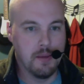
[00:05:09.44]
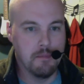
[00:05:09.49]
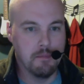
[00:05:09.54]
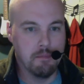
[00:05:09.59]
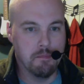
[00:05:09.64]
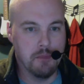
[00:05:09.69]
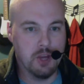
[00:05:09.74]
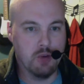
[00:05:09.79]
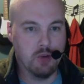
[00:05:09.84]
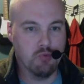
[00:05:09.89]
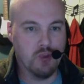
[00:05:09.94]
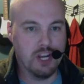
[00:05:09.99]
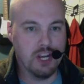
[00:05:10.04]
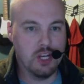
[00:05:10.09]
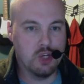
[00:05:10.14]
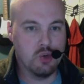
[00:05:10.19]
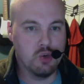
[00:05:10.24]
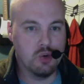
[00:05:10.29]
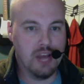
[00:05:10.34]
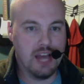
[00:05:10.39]
Make ready
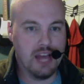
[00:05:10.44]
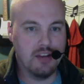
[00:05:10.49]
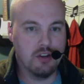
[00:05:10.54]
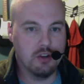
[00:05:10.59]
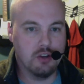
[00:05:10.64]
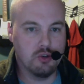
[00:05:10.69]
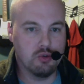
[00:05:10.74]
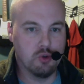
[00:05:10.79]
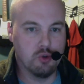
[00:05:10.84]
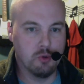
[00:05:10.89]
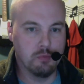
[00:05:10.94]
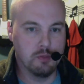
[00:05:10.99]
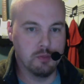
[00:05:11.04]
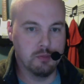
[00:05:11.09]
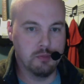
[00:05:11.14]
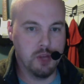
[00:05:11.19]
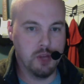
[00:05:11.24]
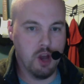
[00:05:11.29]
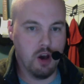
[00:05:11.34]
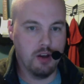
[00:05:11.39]
to land our troops
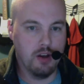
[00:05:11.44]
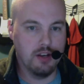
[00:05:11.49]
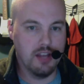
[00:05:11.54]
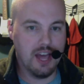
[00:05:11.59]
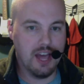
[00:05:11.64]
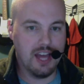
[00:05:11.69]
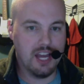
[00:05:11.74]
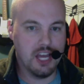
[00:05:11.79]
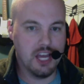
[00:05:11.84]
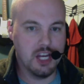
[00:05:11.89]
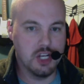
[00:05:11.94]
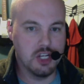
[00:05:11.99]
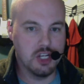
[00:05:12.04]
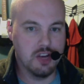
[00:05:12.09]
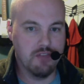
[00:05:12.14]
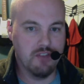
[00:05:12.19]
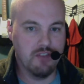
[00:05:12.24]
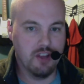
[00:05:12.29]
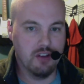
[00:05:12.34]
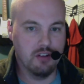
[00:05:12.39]
beyond that energy
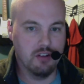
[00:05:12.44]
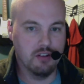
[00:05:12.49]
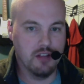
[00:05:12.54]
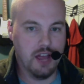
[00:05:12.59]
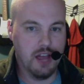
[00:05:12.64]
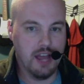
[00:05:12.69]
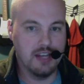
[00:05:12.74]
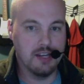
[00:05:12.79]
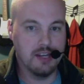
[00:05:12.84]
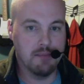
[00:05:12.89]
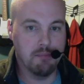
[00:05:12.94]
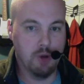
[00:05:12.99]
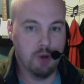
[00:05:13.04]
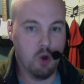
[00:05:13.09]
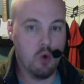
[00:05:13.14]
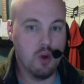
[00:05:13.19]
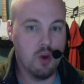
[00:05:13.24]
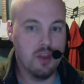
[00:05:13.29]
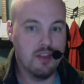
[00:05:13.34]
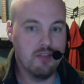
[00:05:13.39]
field and
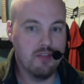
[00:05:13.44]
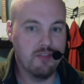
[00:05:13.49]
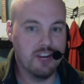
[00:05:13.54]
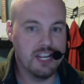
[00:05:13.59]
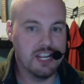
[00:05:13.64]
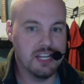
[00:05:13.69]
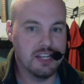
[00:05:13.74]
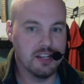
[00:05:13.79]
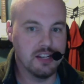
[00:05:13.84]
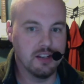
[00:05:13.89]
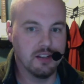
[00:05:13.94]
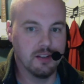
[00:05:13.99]
deploy the fleet